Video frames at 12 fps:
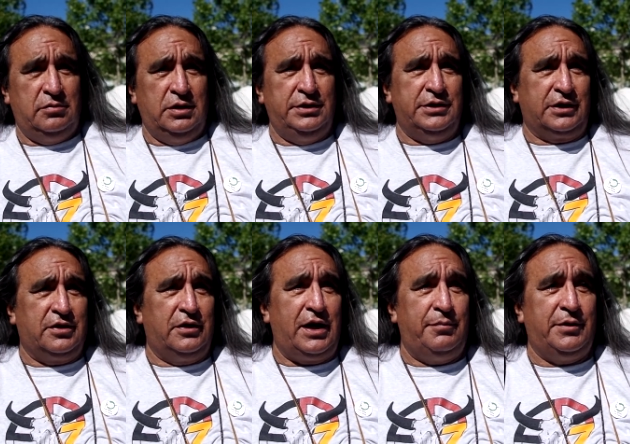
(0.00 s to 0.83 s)
Well, in
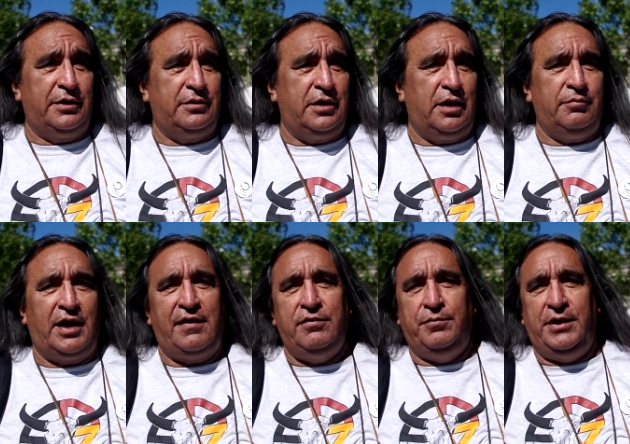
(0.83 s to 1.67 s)
Dakota, I'm not. I
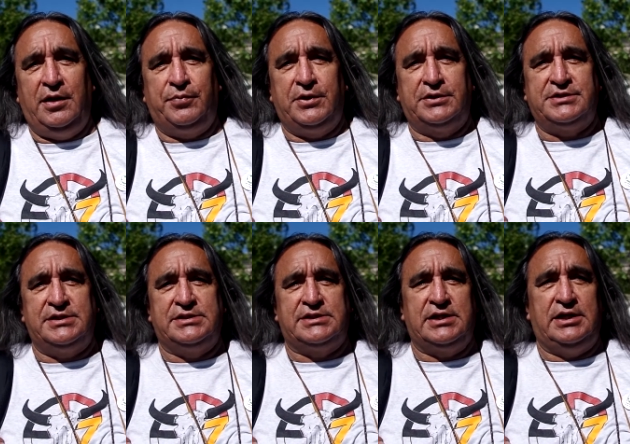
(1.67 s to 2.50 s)
haven't been up there
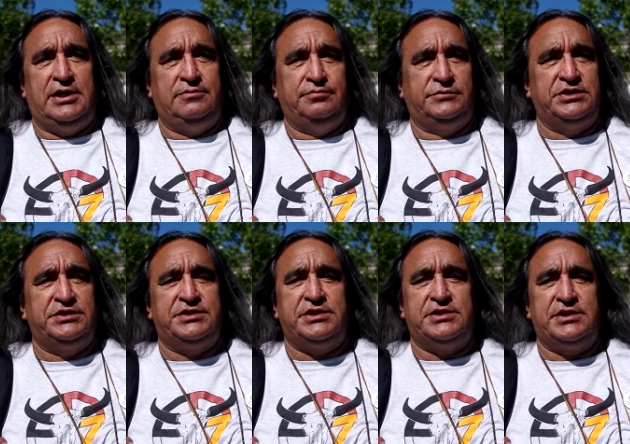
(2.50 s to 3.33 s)
since um,
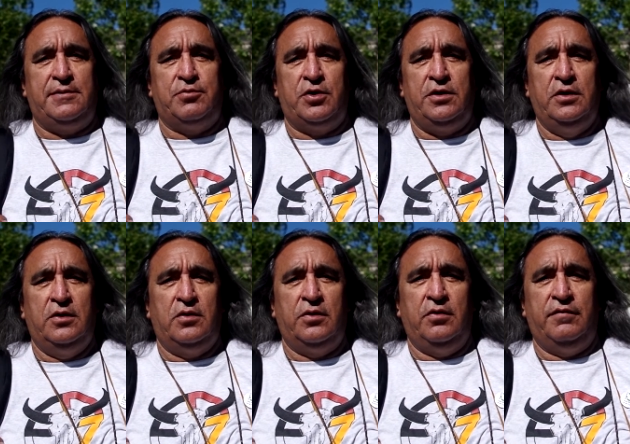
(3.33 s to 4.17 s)
since December
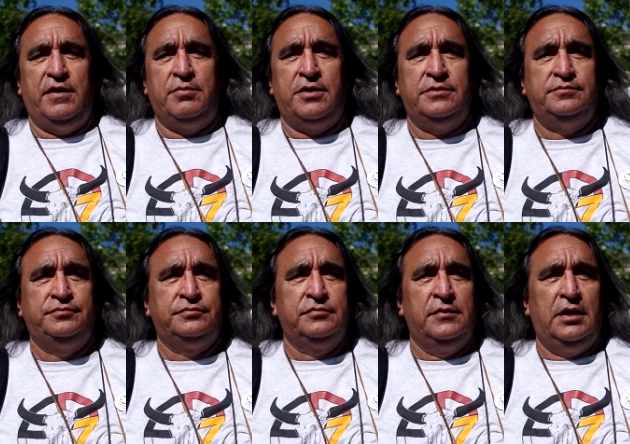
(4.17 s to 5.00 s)
or November,
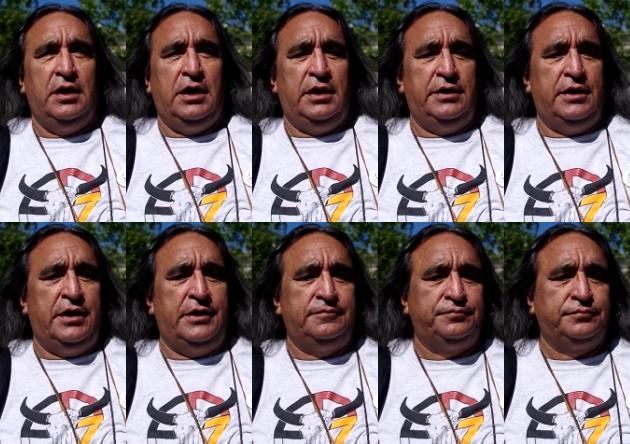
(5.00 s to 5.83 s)
and
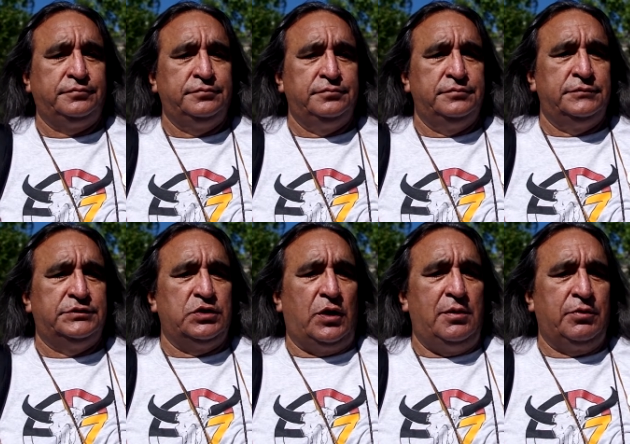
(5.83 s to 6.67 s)
um,
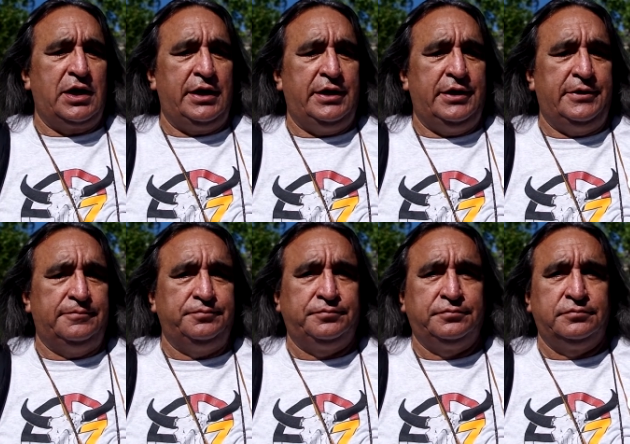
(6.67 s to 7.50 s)
so I'm kind of.
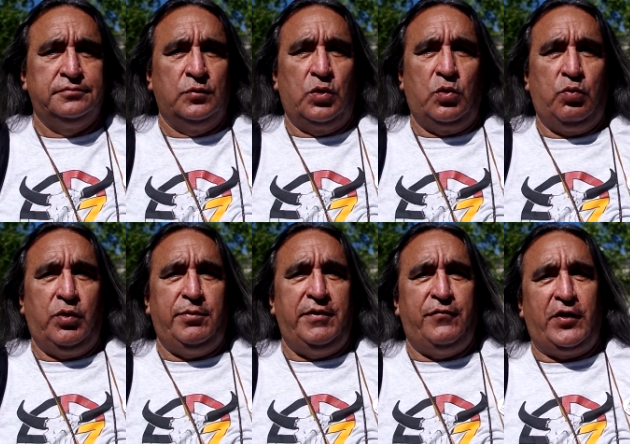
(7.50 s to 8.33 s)

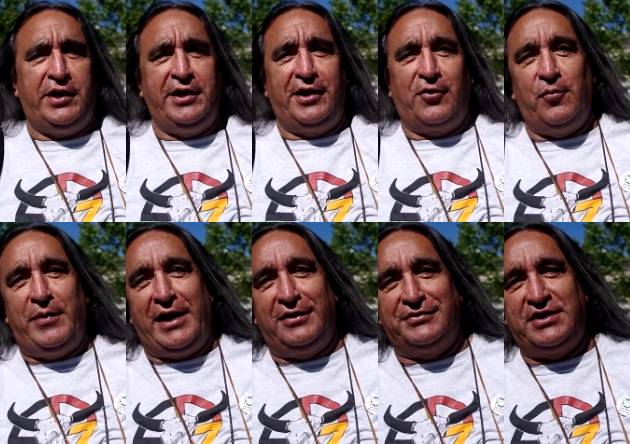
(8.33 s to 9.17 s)
We've been fighting our own
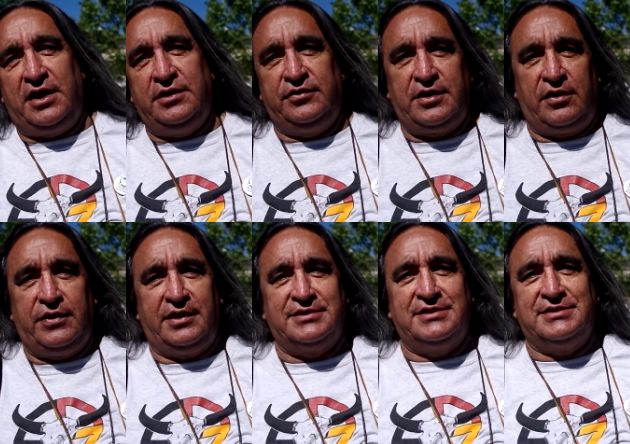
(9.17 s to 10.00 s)
battles down in South
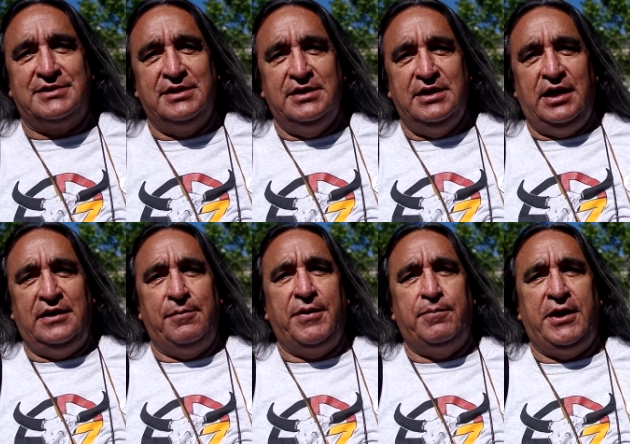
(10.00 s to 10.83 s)
Texas, in
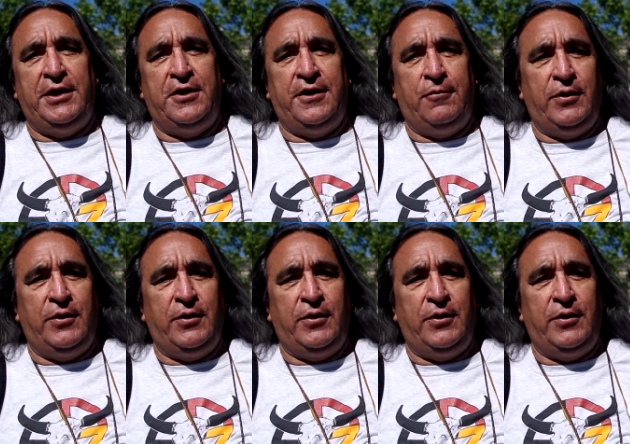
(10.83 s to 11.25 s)
the Big Bend area.